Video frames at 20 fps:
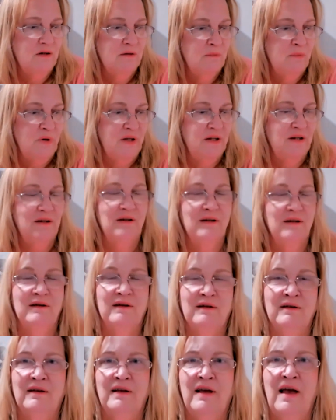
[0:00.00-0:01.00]
But
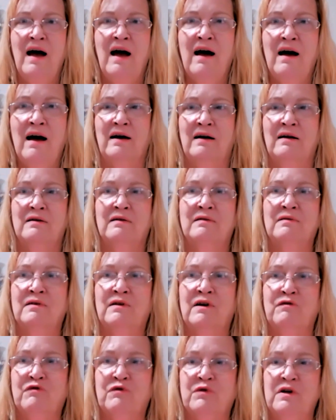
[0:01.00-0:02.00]
yeah,
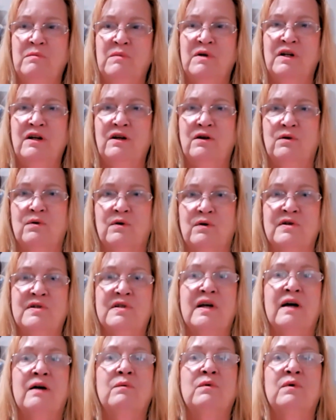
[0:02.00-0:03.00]
a free mini course
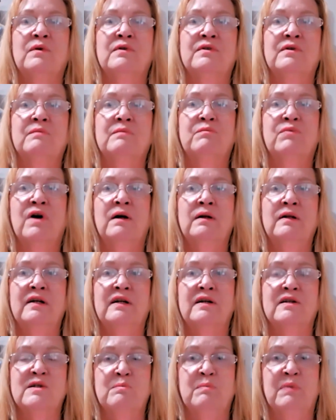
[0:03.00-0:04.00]
that will probably
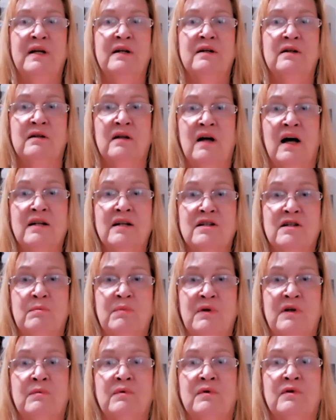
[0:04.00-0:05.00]
explain a lot to
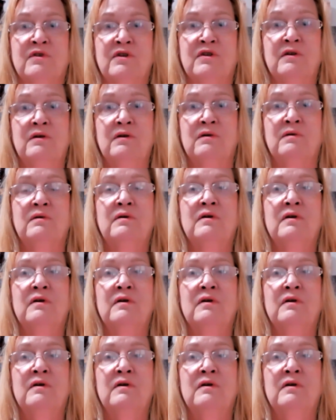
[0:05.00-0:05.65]
people too.